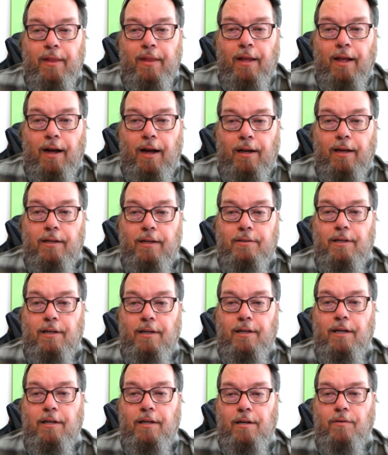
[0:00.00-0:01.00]
I guess I
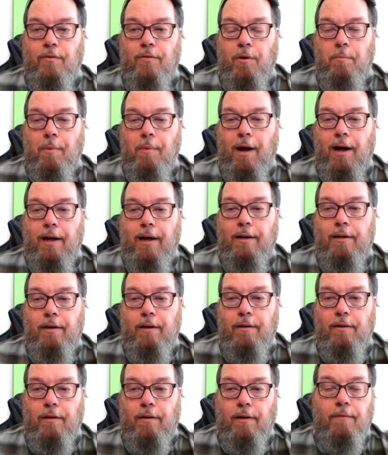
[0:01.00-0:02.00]
need to remind
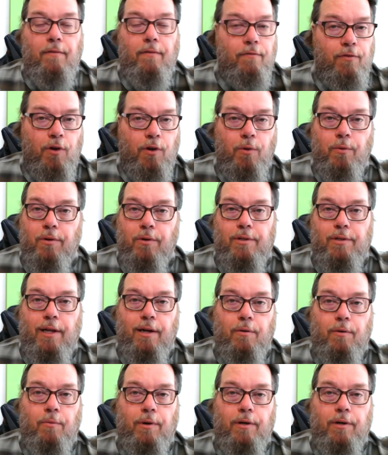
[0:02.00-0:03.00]
viewers that
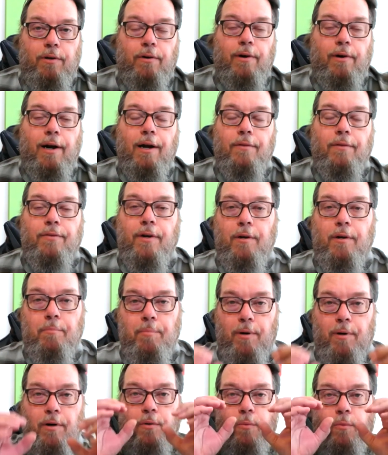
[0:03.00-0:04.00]
when you're out there
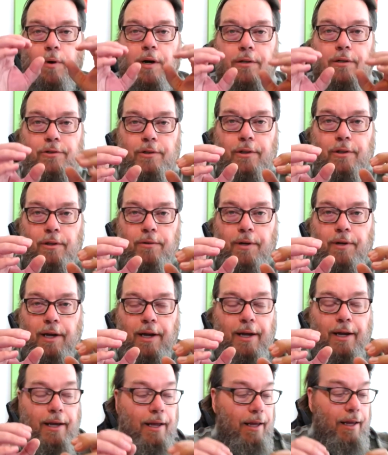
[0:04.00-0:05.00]
bird watching,
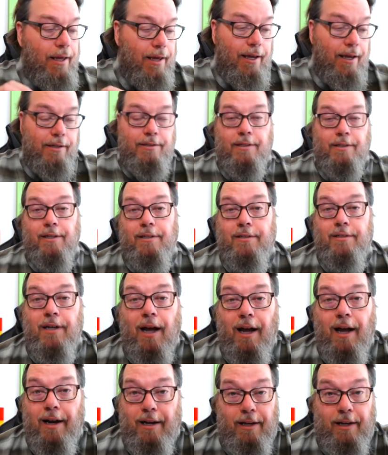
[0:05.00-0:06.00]
okay, it's
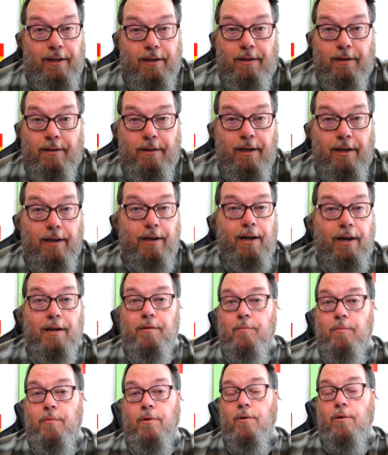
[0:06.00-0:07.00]
exciting at
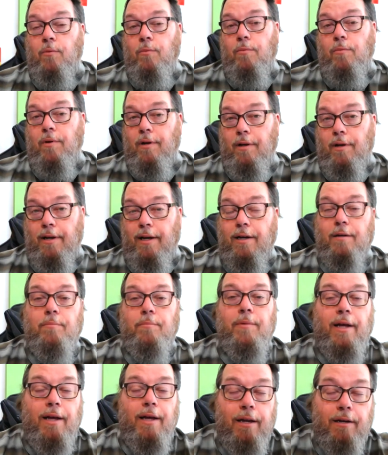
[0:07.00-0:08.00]
Edinburgh uh, Ed
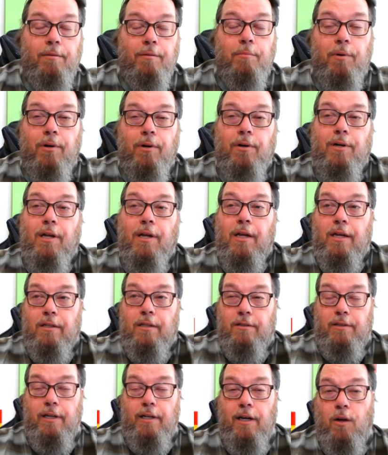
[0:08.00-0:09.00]
Edinburgh
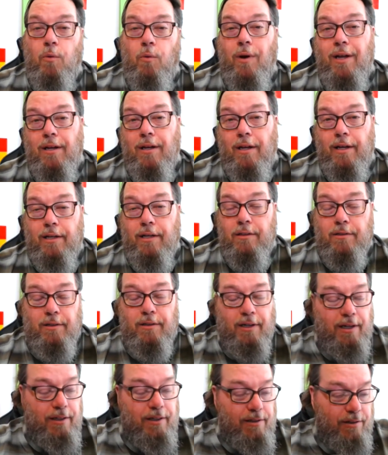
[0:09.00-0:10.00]
Scenic Wetlands.
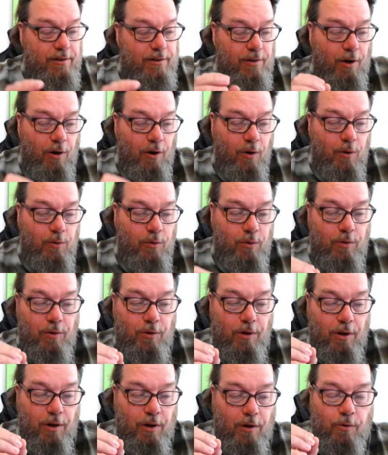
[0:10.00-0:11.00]
It's
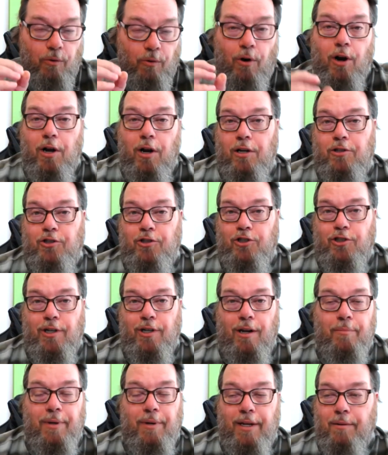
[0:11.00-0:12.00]
total rush.
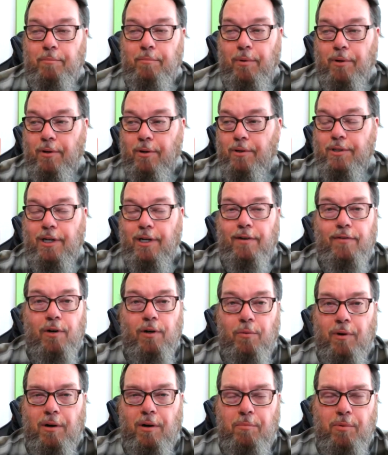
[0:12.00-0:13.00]
I mean, birds
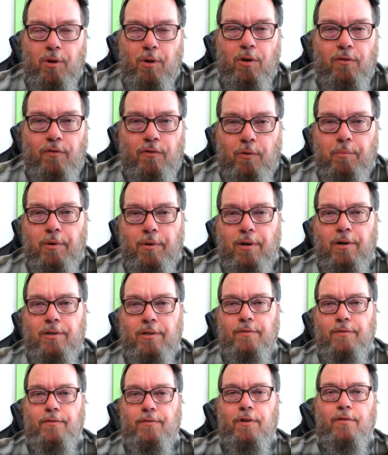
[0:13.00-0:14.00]
everywhere, beautiful birds.
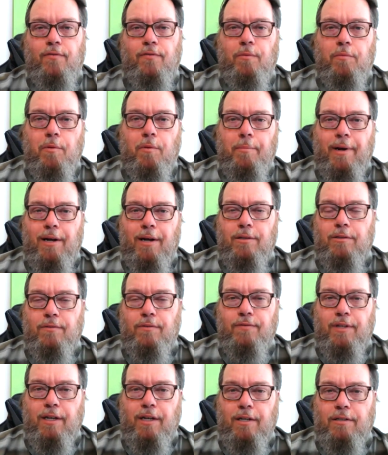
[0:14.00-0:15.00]
If you're from the mountains of
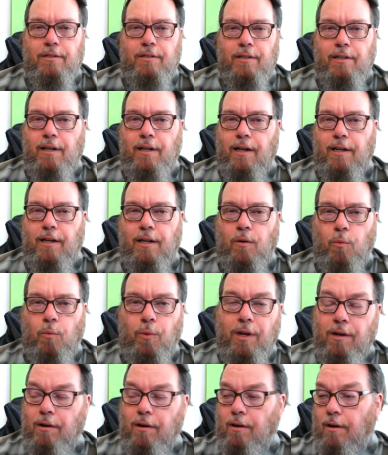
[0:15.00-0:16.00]
Tennessee like
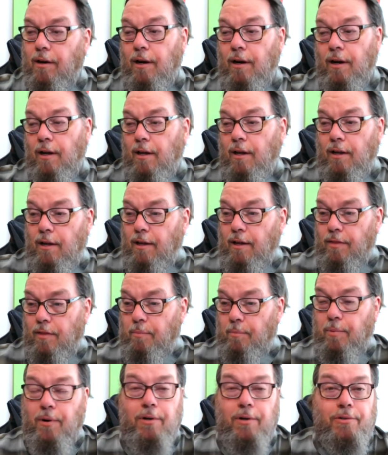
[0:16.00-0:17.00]
we are, the
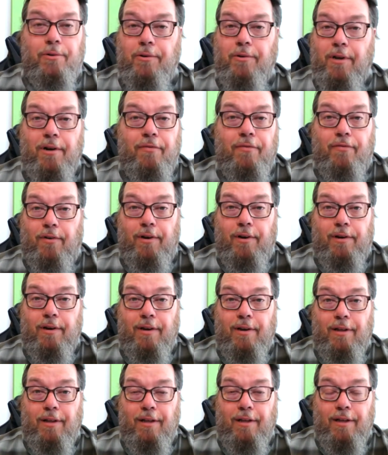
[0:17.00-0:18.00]
birds are different.
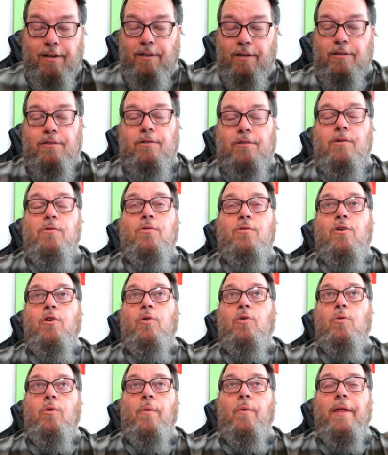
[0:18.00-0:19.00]
It is so
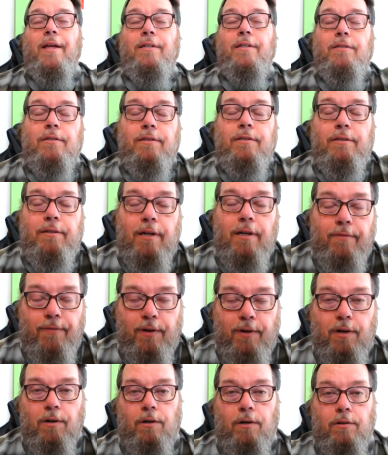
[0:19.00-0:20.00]
cool. It's
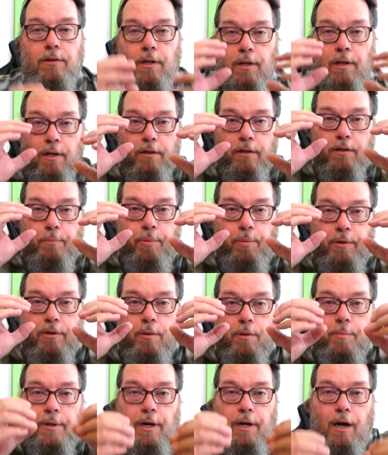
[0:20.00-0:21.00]
difficult to put the
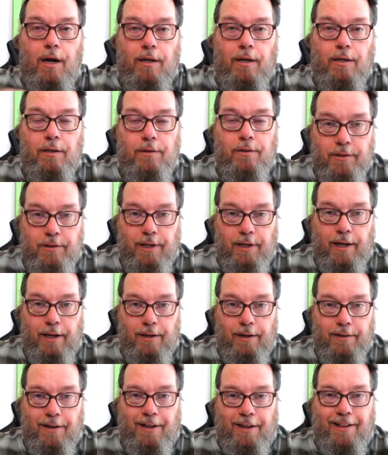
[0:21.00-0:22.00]
binoculars down